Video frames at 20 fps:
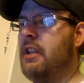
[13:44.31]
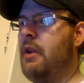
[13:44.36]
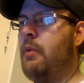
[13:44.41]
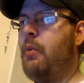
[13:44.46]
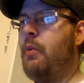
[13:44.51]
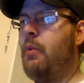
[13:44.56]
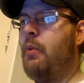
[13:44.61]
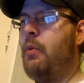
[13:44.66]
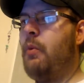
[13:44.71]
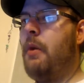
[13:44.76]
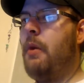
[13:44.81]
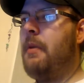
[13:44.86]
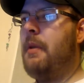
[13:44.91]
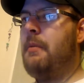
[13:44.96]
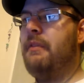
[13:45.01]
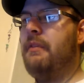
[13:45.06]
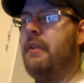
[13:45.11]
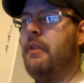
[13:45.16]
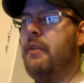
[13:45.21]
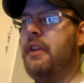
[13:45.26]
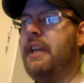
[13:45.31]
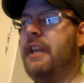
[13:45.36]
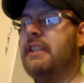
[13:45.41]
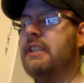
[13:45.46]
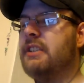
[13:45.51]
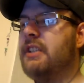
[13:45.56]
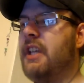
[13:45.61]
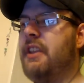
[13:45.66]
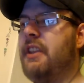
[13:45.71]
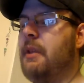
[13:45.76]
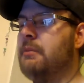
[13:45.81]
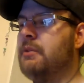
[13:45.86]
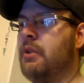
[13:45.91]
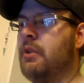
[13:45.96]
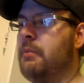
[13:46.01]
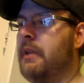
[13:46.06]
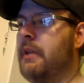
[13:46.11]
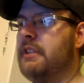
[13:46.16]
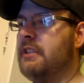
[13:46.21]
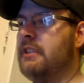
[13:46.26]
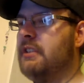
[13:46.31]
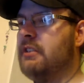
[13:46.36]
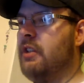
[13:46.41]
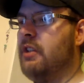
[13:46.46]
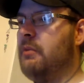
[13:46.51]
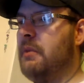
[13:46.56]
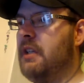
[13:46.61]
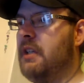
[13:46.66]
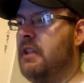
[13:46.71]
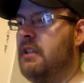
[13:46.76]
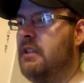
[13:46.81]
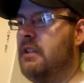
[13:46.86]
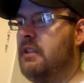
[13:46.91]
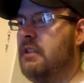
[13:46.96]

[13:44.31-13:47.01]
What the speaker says: I don't know why people feel the need to send them sort of pictures to me.